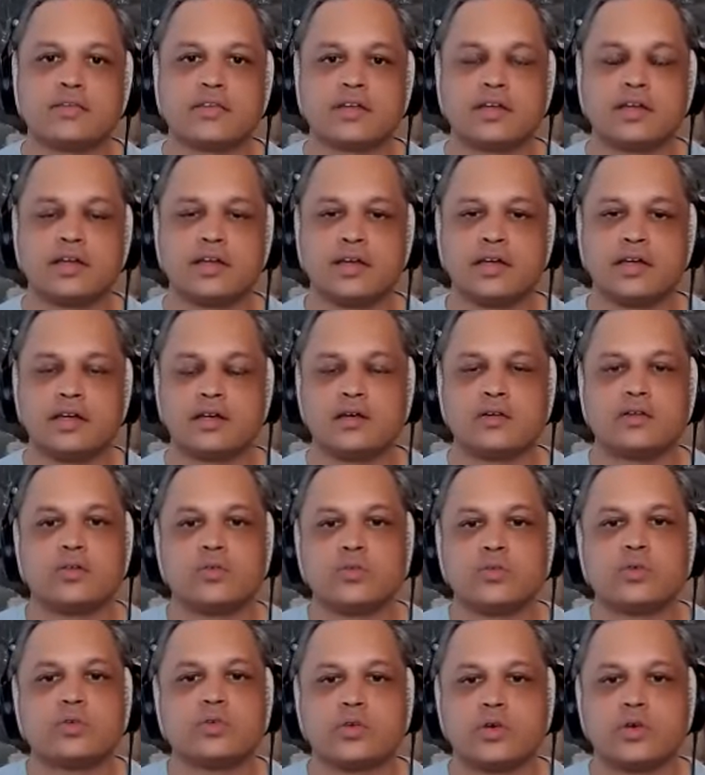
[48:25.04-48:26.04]
The
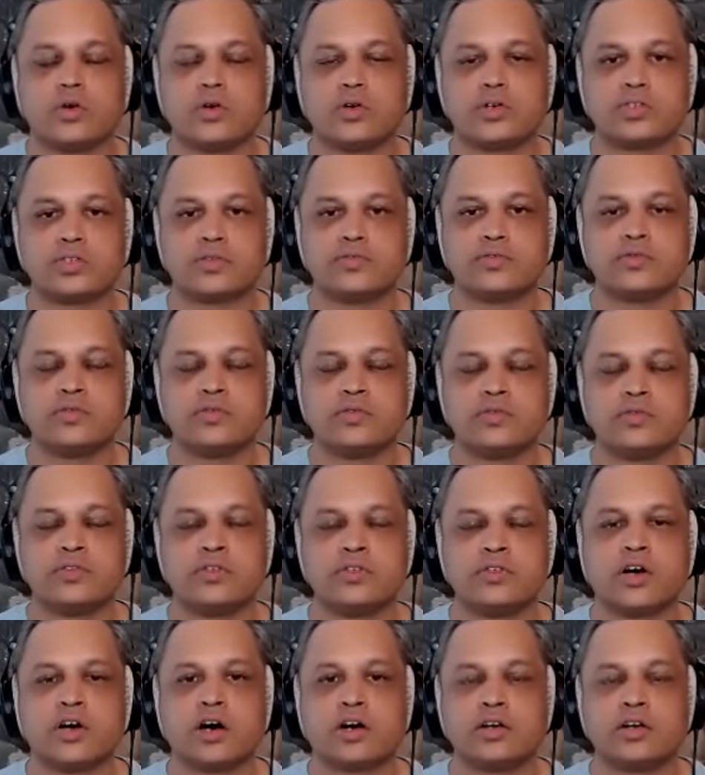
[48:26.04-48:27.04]
root cause of not
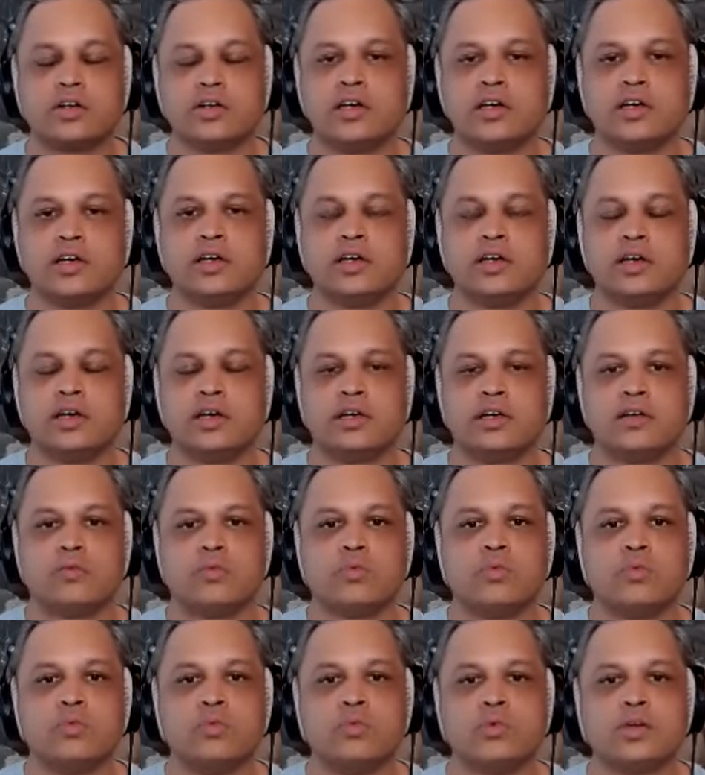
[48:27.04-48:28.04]

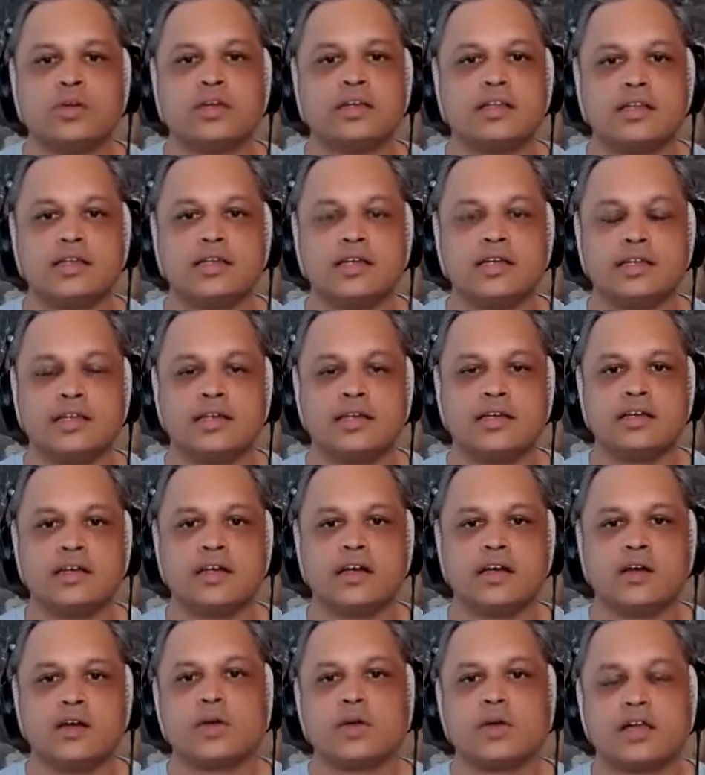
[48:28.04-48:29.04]
really realizing your
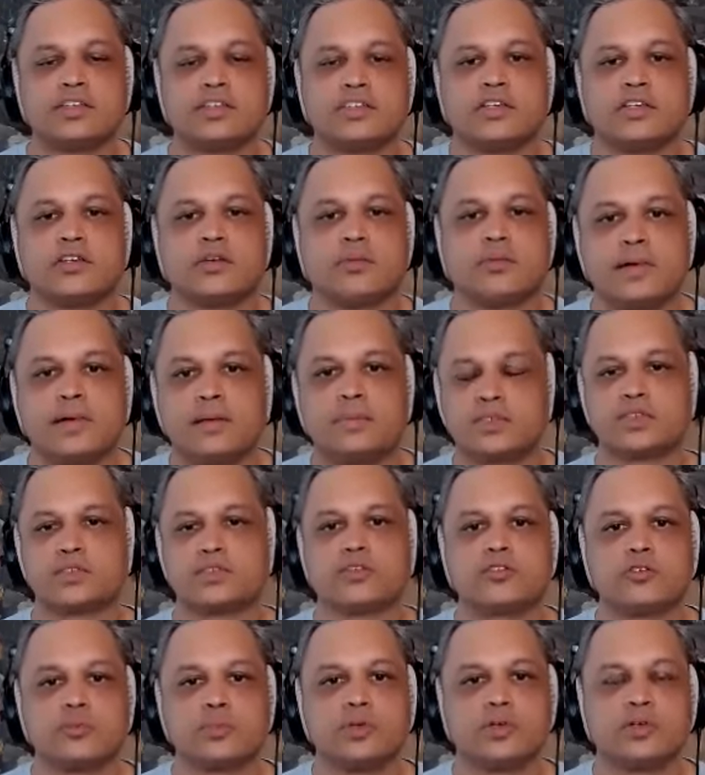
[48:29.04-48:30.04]
purpose as an
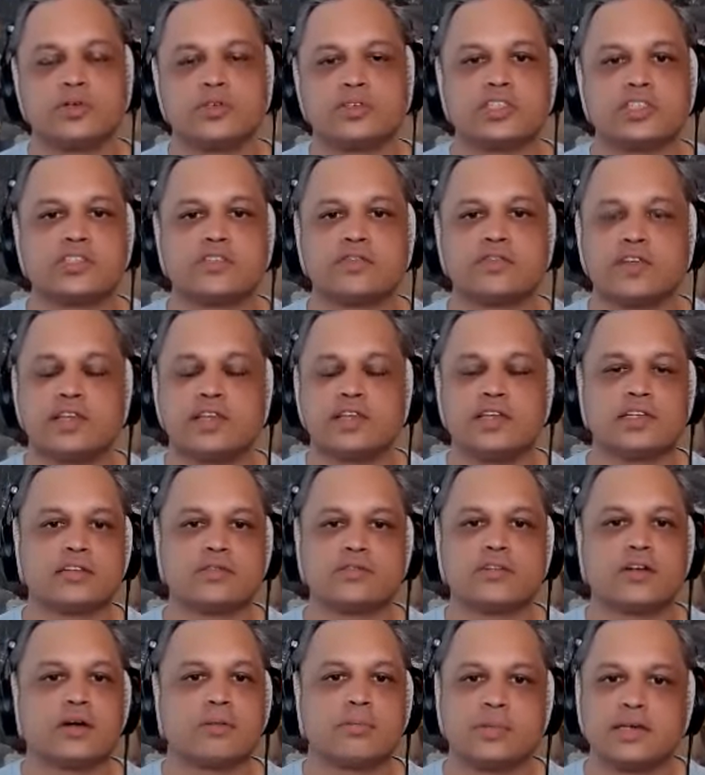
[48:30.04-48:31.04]
entrepreneur is this feeling of
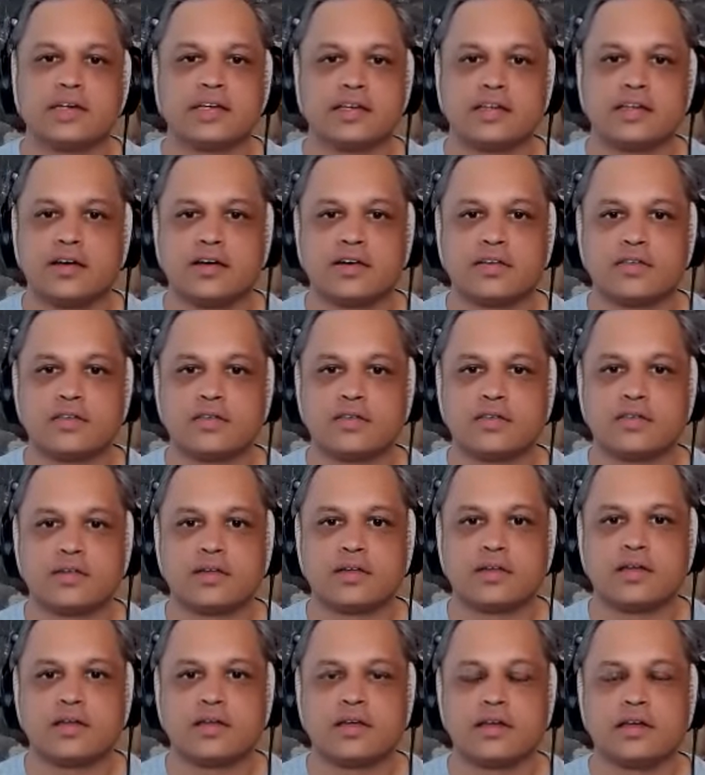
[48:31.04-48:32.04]
not being enough.
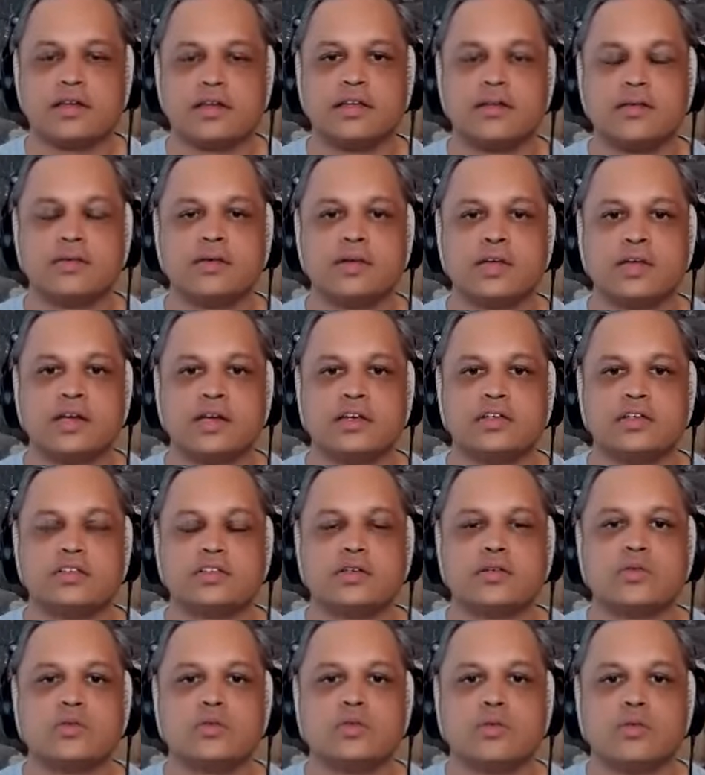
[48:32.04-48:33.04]

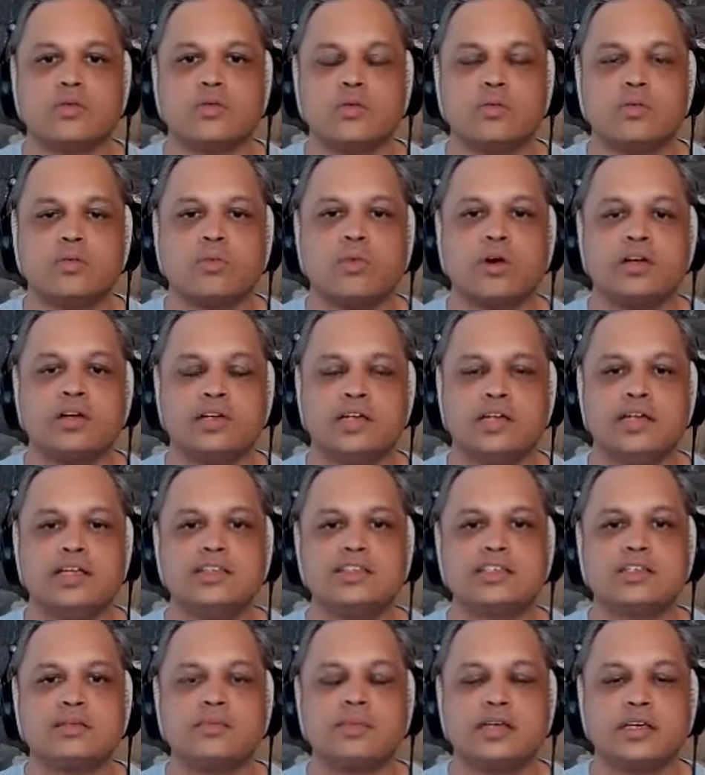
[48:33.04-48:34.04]
So what
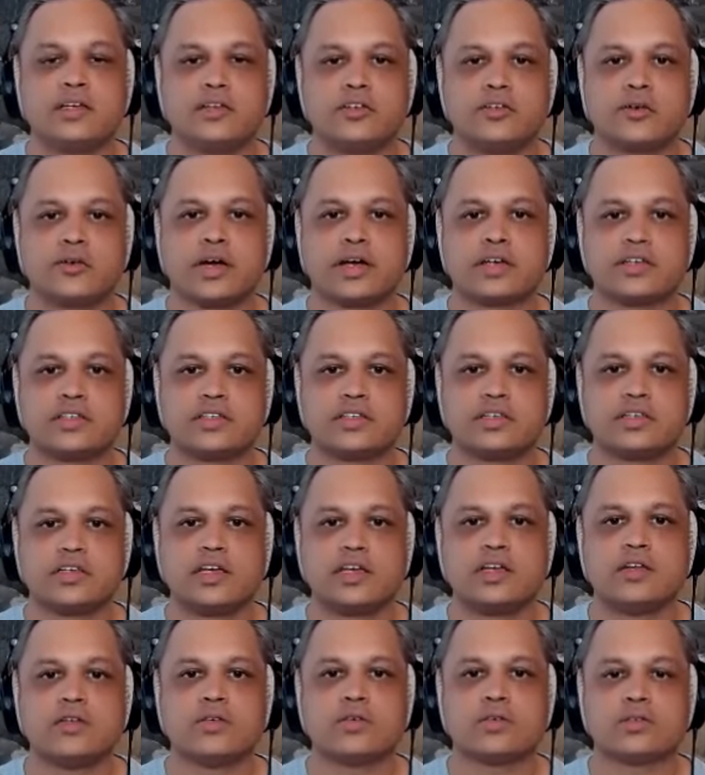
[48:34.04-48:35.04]
needs to be addressed
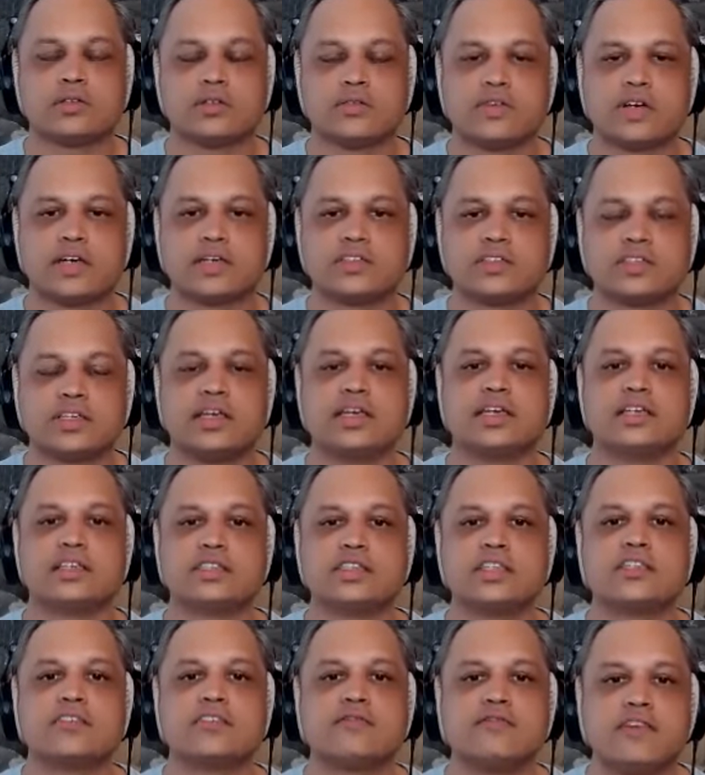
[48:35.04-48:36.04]
in all of us is
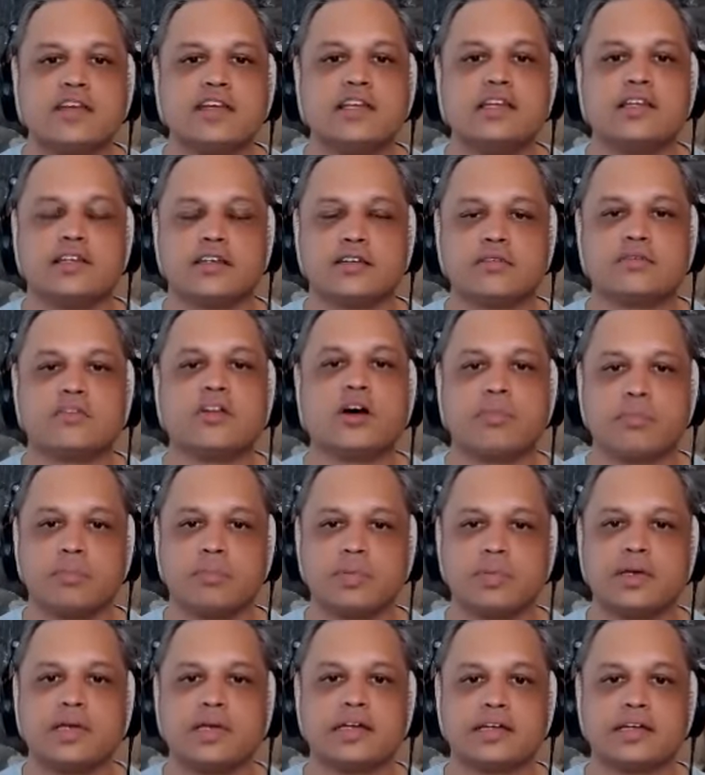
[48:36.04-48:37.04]
this feeling of not
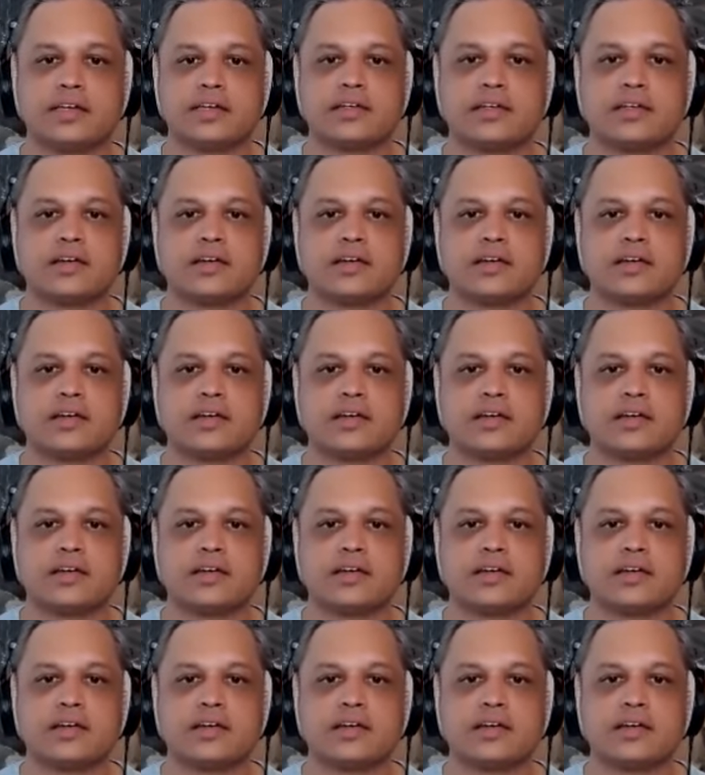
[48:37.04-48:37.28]
being enough.